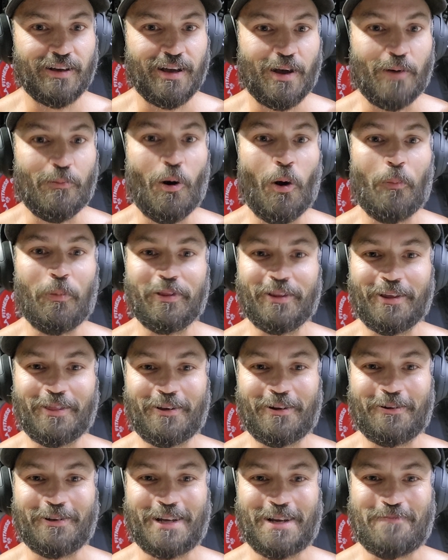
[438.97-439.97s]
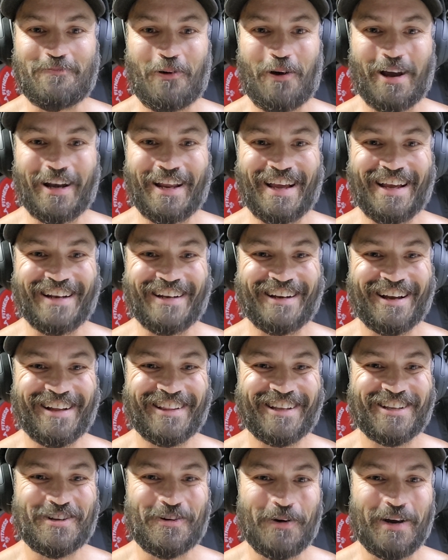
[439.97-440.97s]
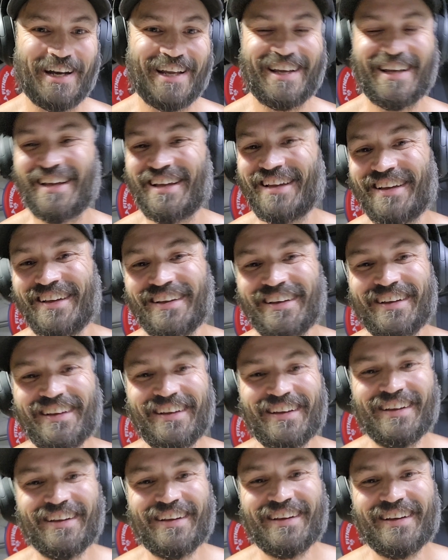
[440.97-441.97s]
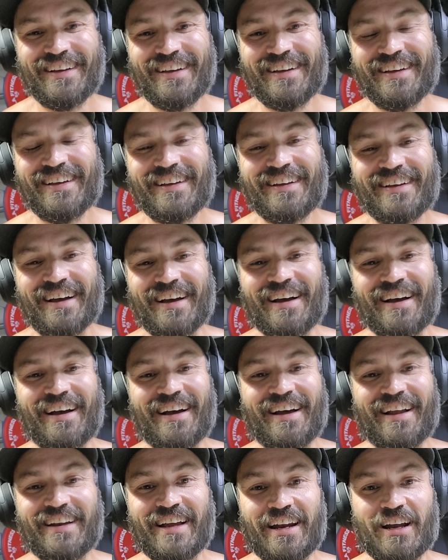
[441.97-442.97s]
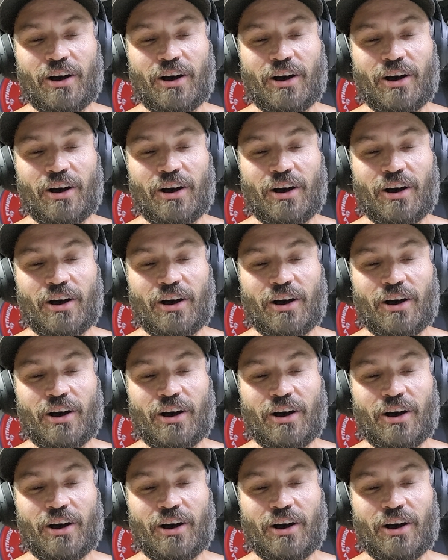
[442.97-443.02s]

I'm hoping the 13.8 and not the 20. And then